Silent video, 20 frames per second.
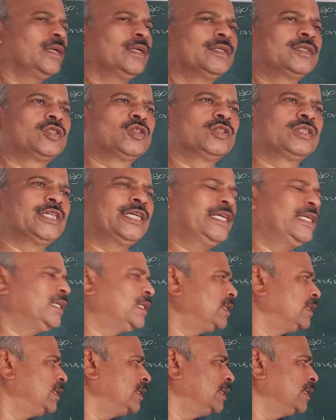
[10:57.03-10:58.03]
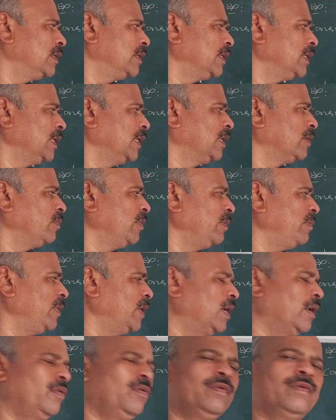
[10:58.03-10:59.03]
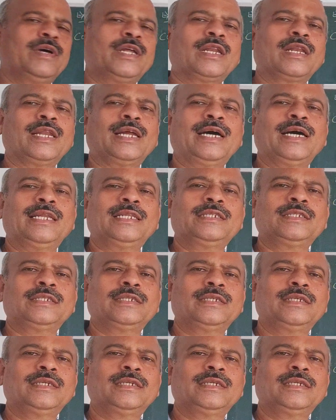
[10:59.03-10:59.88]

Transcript: so that it may be however large,